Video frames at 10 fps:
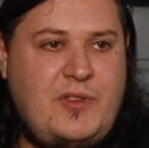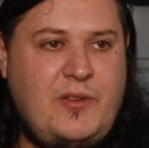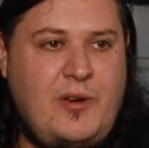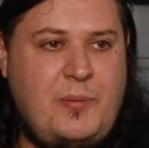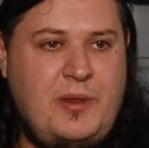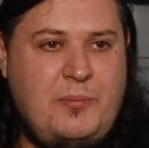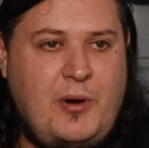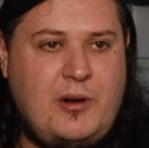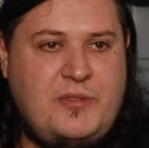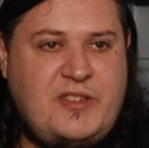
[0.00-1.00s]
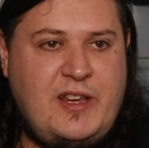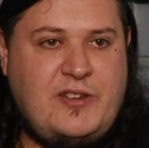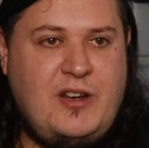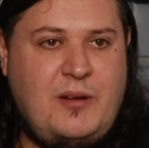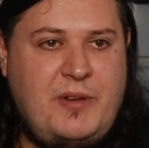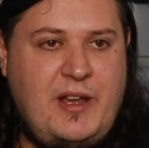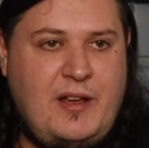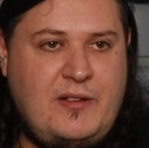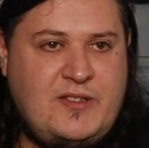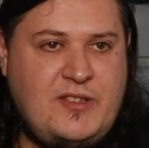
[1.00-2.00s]
We've opened the bottom section up
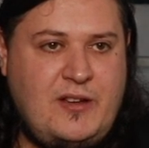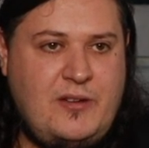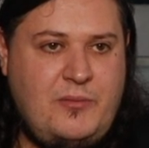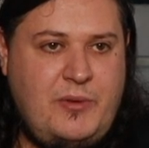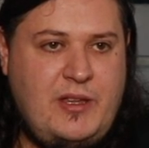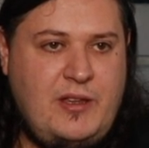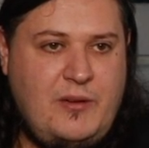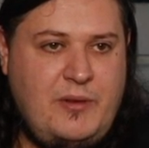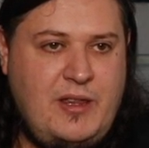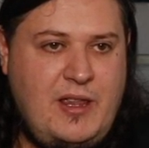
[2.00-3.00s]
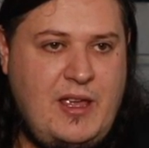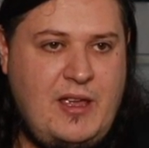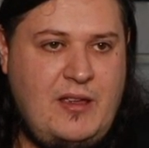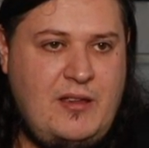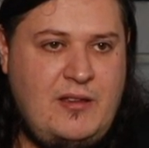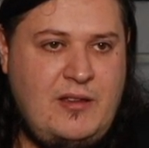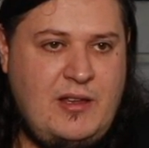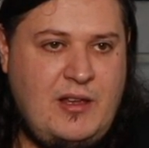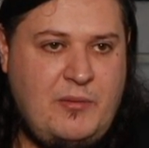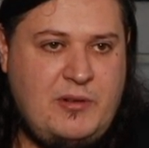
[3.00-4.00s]
now, so we can go in there.
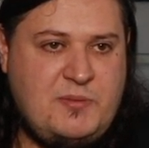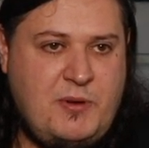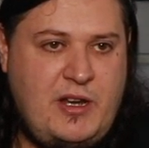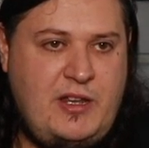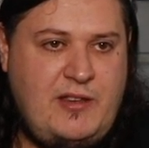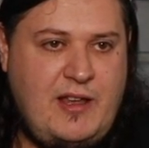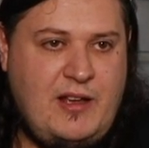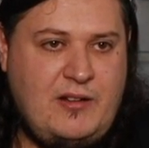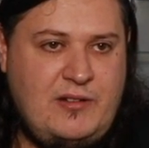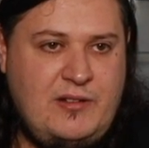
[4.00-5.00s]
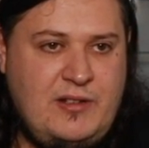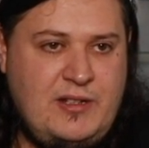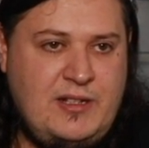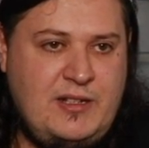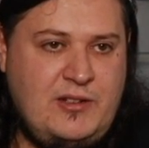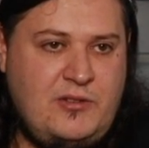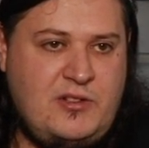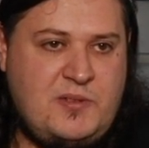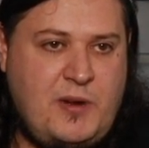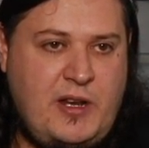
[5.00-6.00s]
Come on, Spidey, down.
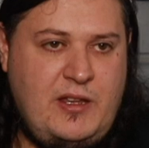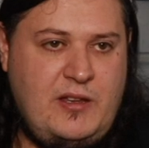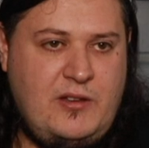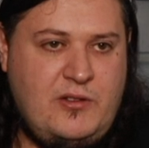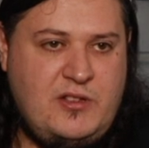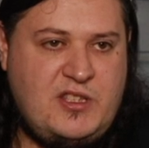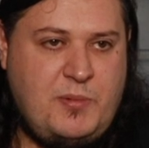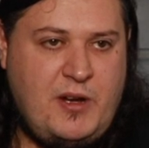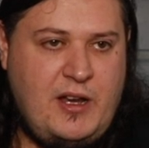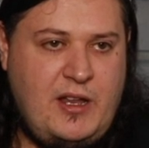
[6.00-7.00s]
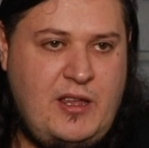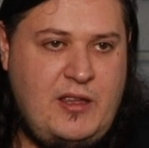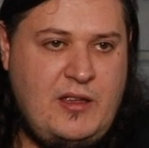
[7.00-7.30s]
Good Spidey, good Spidey.